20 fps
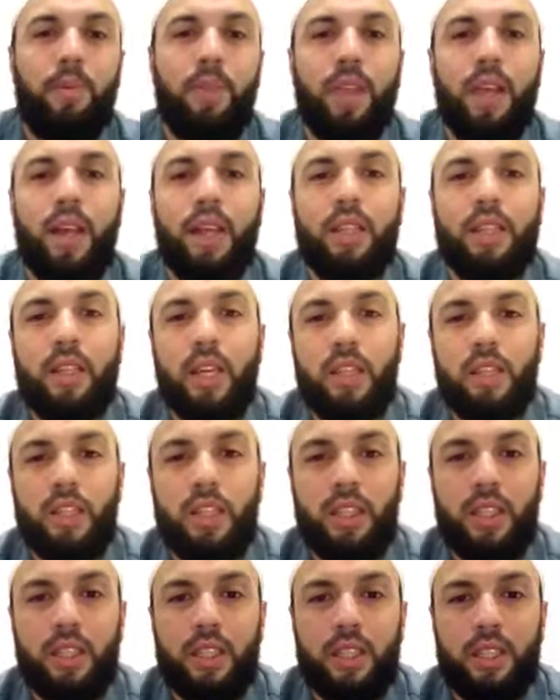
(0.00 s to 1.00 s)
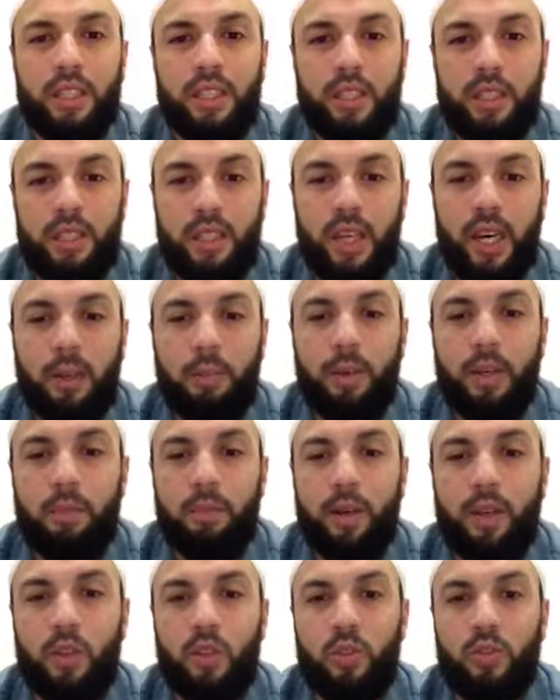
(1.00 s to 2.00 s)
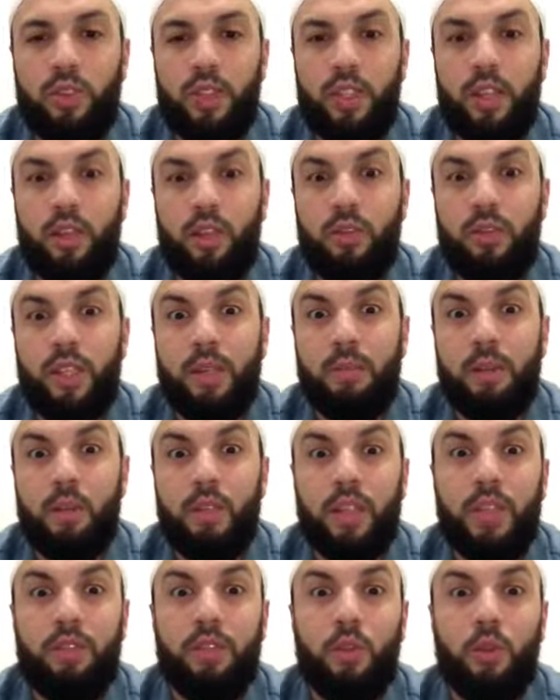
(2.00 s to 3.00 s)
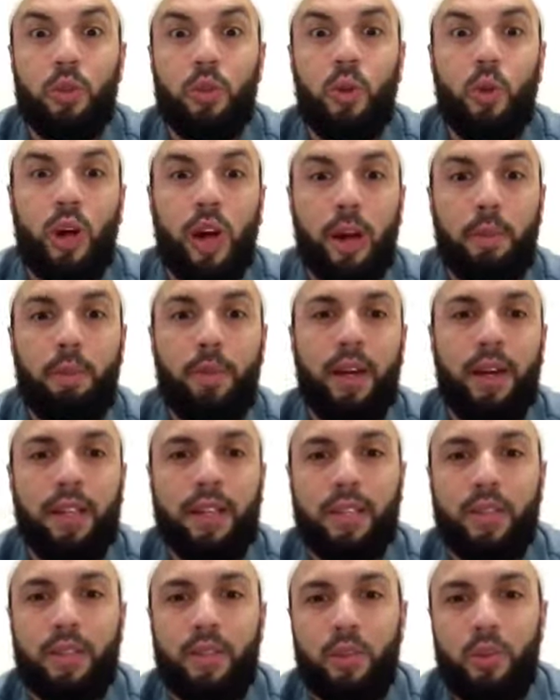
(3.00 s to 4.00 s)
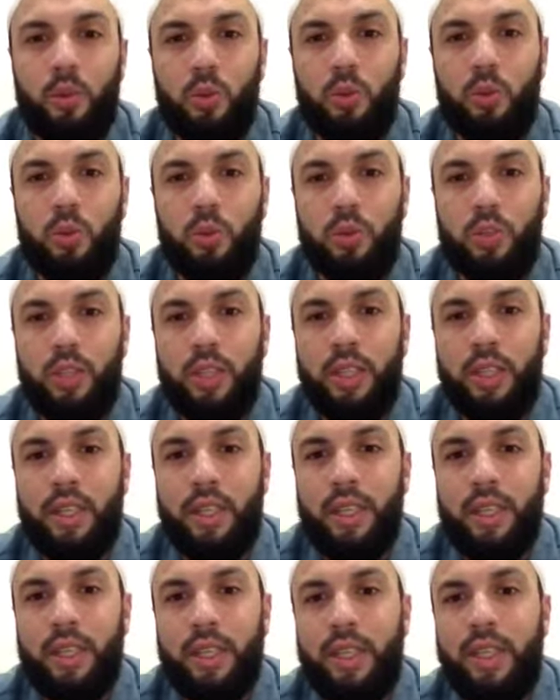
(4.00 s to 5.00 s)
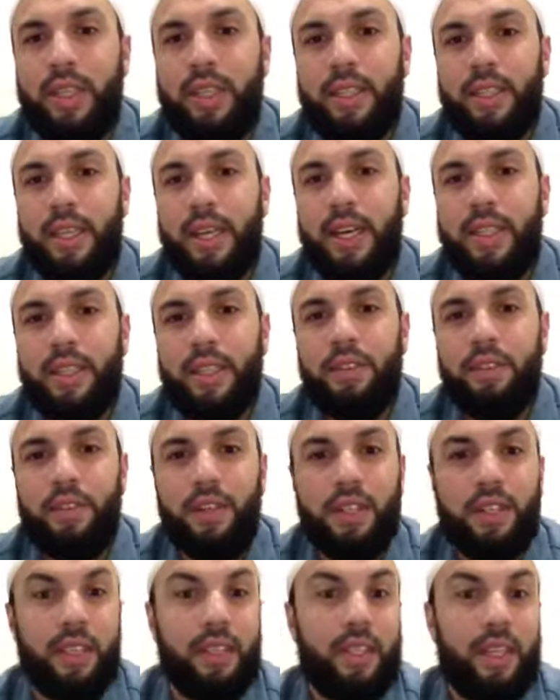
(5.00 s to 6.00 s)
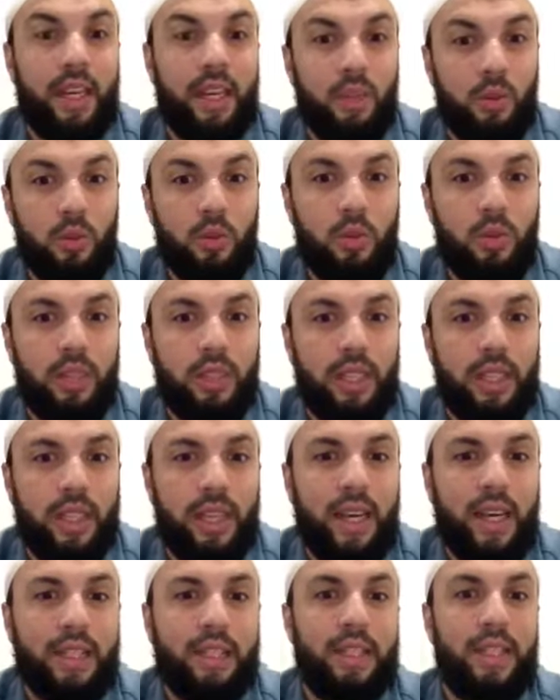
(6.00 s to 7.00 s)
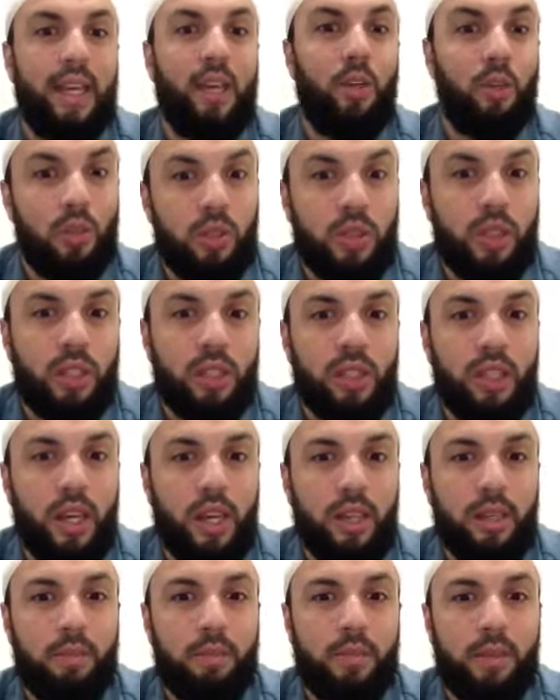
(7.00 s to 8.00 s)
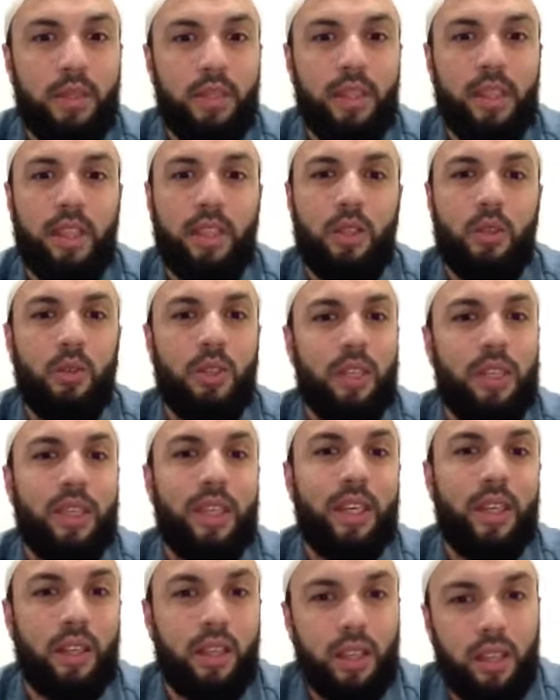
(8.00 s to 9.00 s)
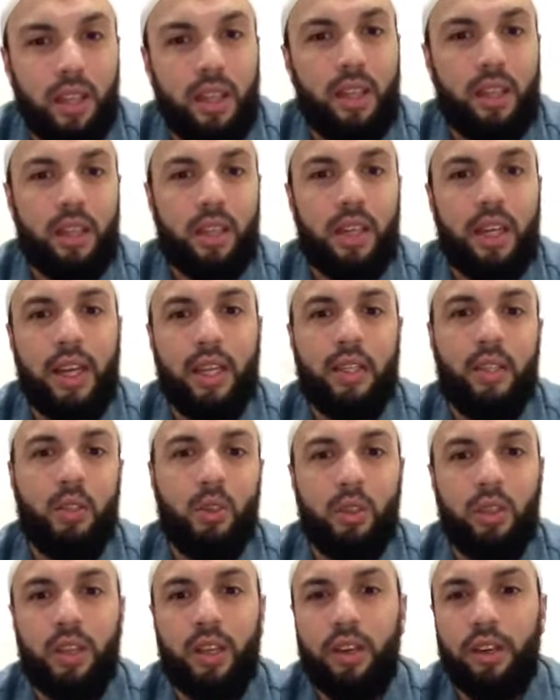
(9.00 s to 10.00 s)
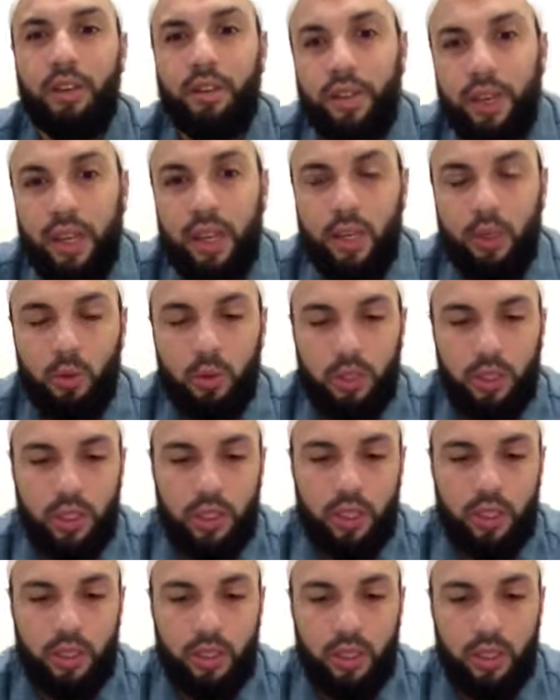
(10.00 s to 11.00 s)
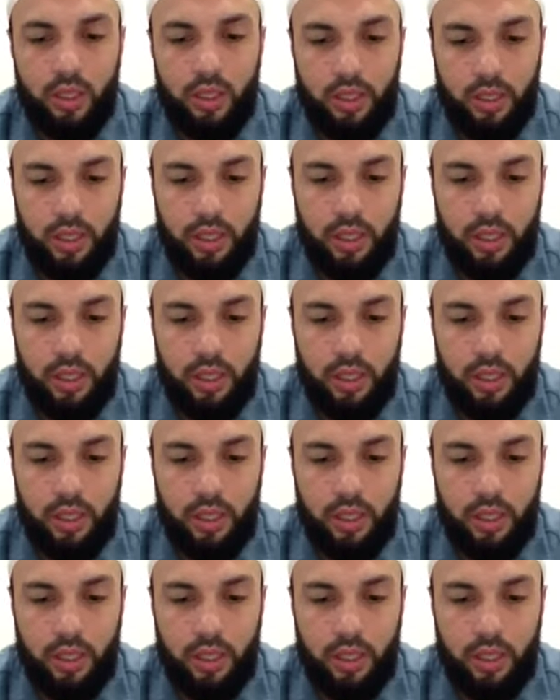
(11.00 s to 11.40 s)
and touching the upper part of the mouth. If you go up and do it as if it is a Noon that has a longer time, then you did idhar and not ikhfa, which is not